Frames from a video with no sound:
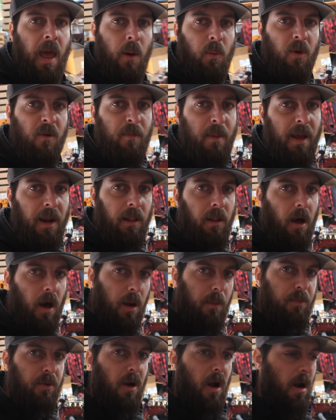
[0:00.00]
And we've made a lot
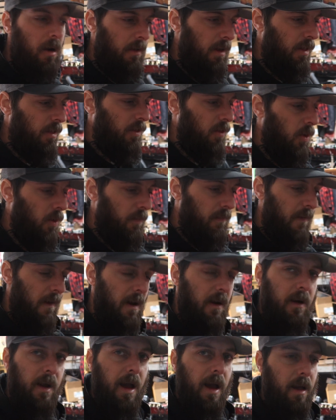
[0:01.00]
of progress so
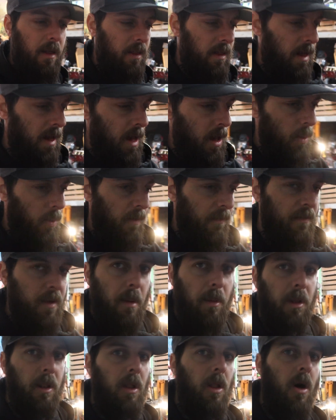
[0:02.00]
far, guys. We've
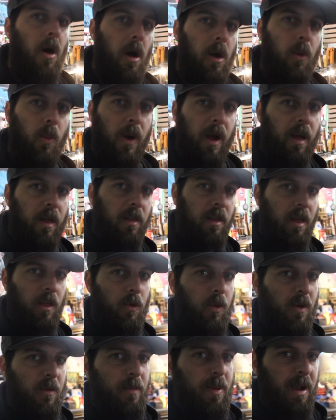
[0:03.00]
come a long way since
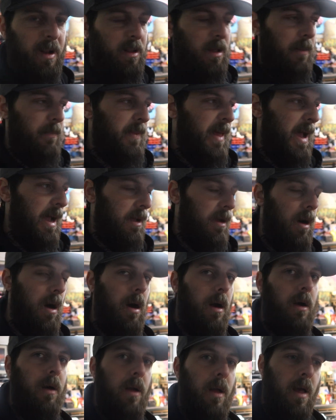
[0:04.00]
we picked up that
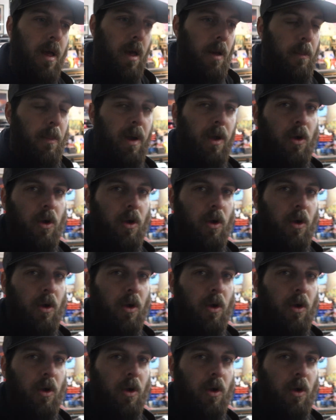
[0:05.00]
car. My